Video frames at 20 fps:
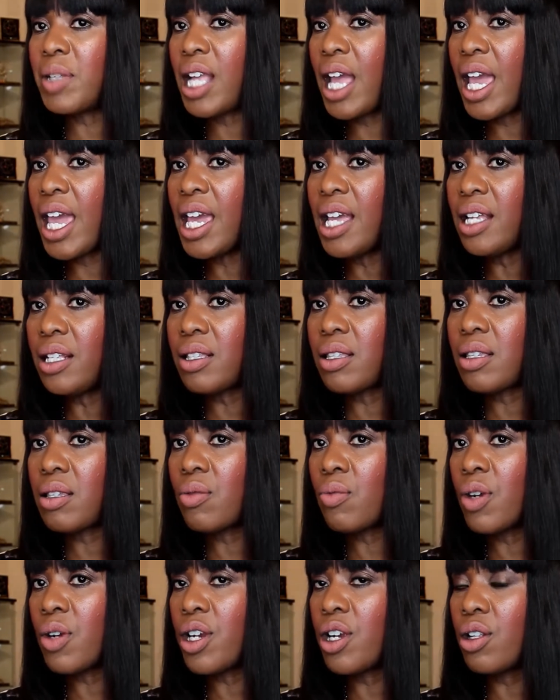night,
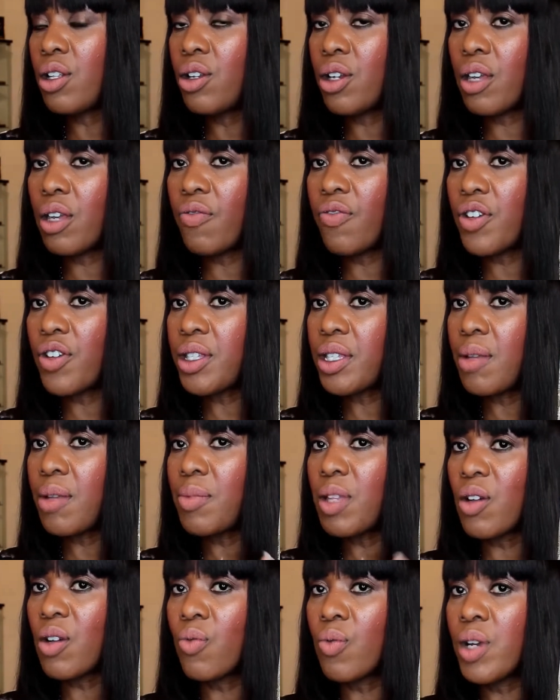where you're looking for
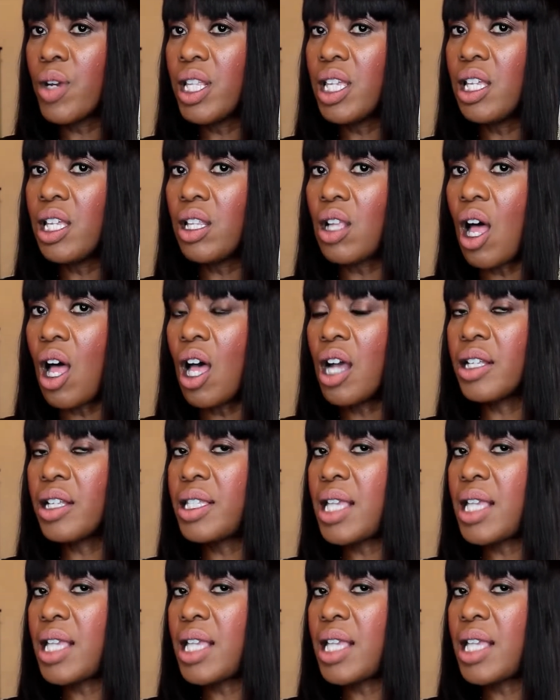something really long,